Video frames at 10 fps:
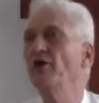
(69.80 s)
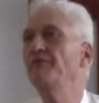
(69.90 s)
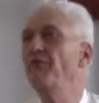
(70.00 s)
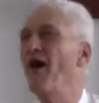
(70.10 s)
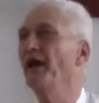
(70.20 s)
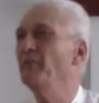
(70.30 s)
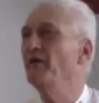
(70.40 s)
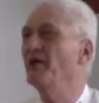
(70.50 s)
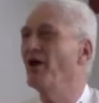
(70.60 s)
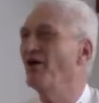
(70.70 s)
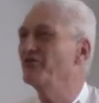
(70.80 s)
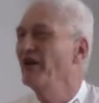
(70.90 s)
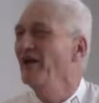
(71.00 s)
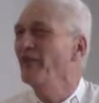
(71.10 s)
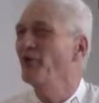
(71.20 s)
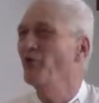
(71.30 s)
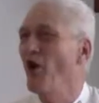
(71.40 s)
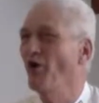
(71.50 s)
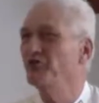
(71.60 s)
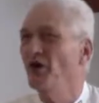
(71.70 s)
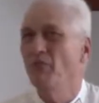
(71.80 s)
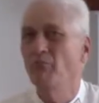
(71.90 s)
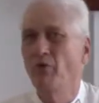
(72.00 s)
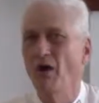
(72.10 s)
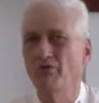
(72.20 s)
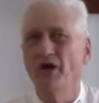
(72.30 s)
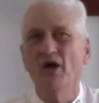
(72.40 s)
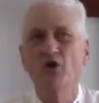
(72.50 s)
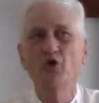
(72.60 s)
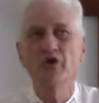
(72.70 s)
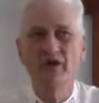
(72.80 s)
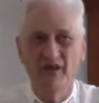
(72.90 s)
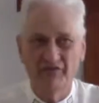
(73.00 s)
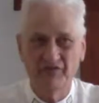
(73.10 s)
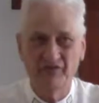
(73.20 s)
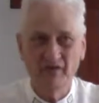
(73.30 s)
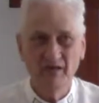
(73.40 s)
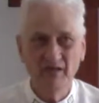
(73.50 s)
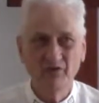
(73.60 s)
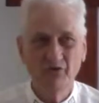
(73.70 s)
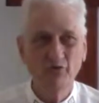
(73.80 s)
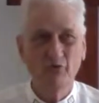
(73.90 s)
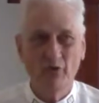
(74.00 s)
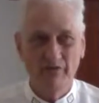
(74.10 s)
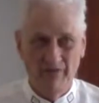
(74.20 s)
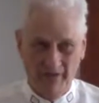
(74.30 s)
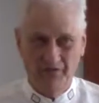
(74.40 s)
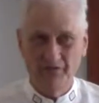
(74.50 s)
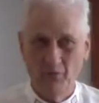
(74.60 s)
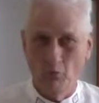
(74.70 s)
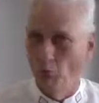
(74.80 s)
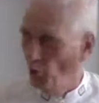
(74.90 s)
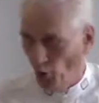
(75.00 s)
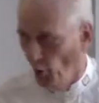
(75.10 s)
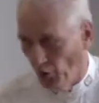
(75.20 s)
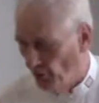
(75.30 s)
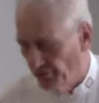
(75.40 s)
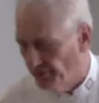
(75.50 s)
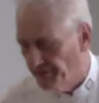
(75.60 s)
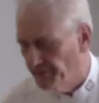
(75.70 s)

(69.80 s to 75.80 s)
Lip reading: Good Friday because the cross brought goodness into this world.